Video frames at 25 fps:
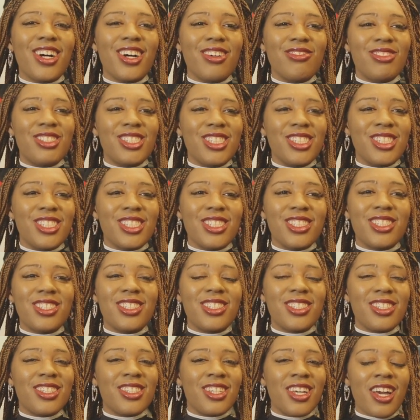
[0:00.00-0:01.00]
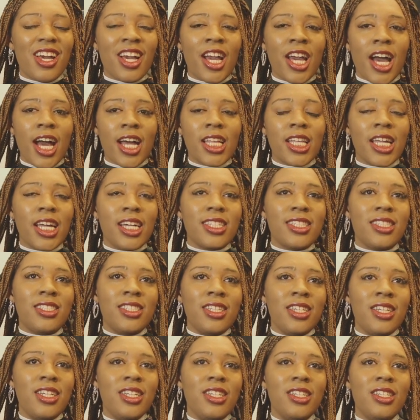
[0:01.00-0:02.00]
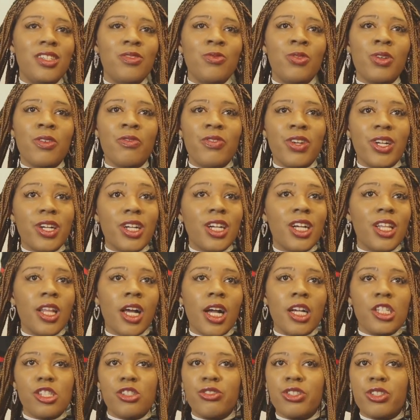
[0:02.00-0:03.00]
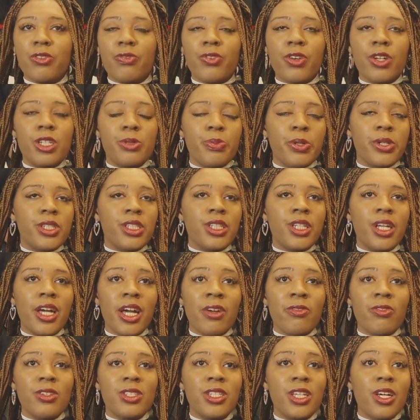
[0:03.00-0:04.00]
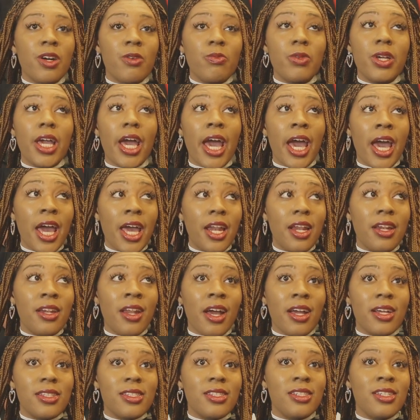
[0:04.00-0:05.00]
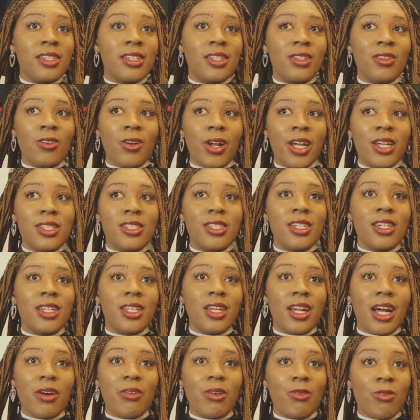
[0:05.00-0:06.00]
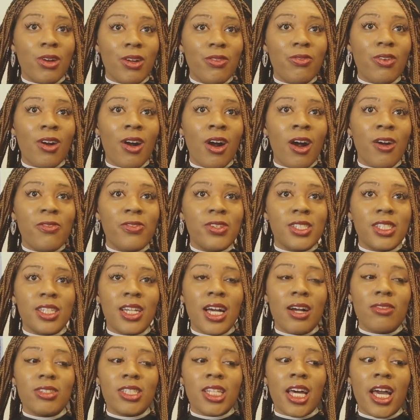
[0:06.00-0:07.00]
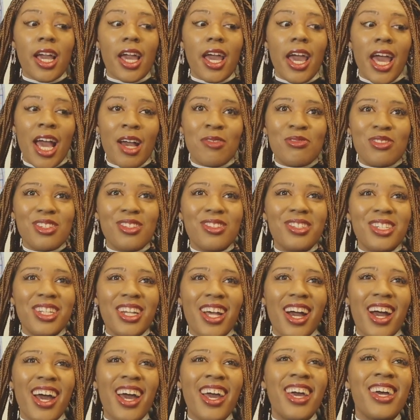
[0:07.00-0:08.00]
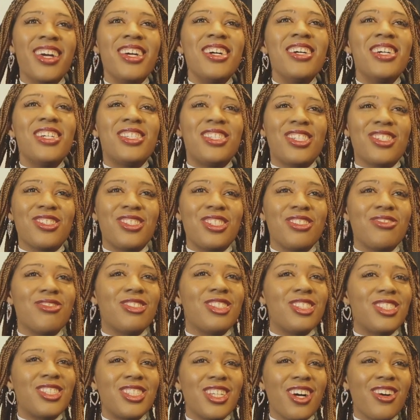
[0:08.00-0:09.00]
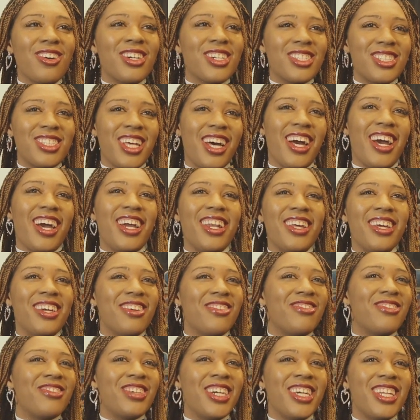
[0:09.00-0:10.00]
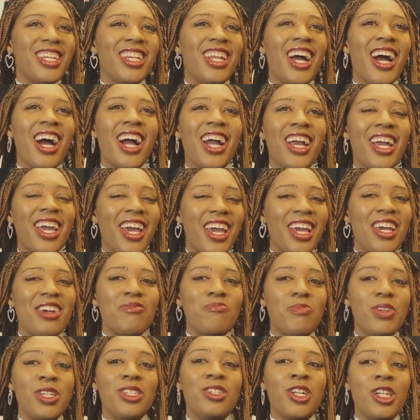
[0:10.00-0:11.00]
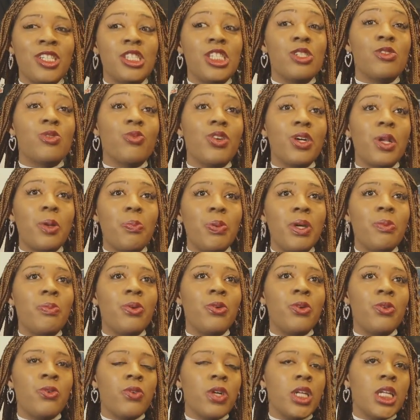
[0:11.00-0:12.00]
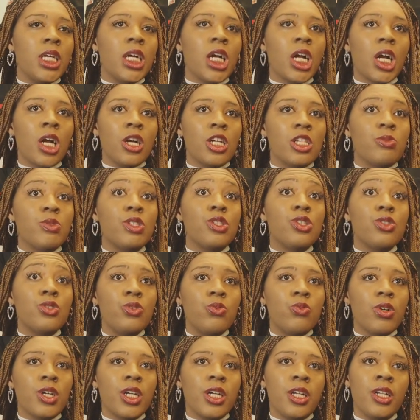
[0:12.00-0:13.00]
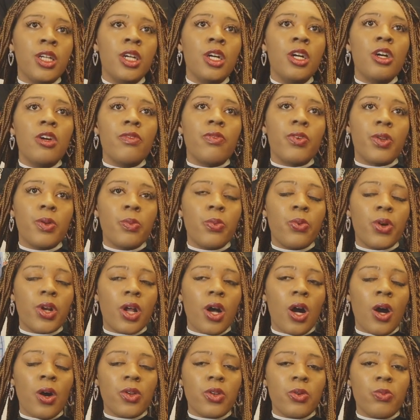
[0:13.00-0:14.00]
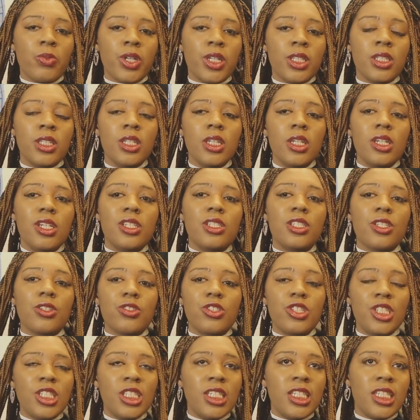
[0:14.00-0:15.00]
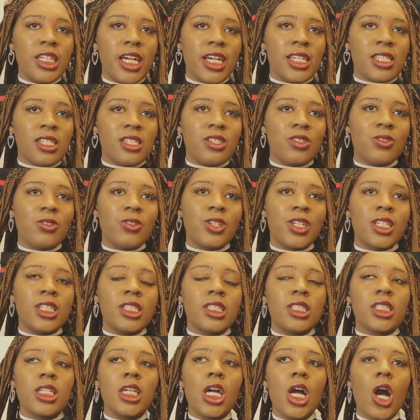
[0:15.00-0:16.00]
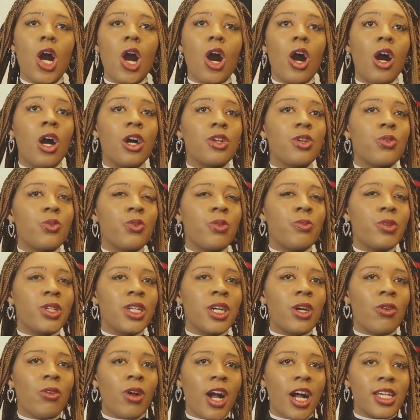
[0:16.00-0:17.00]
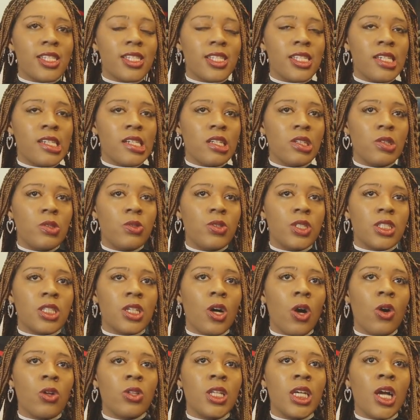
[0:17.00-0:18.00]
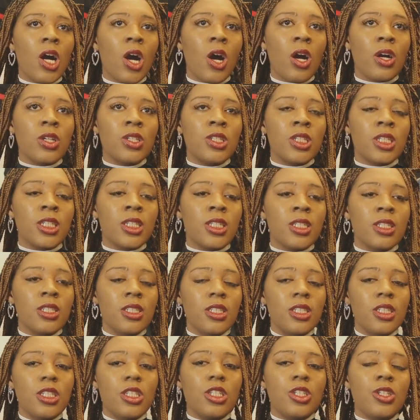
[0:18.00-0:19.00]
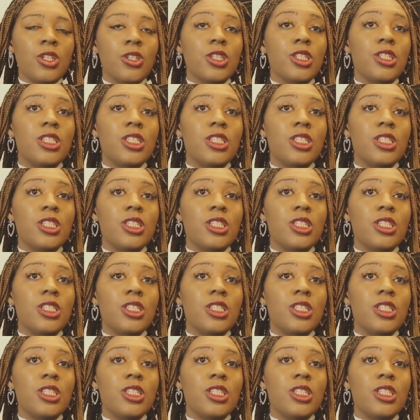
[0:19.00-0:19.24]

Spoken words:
She just got that seat. We're very aligned. She was the first person to ever tell me at 19 or 18 that I would run for office, and I was like, absolutely not. So she was so excited when I came in, and she's one of the people who really encouraged me to run for the Board of Aldermen. So she has endorsed Alderwoman Ingracia, who is the only alder. You know, the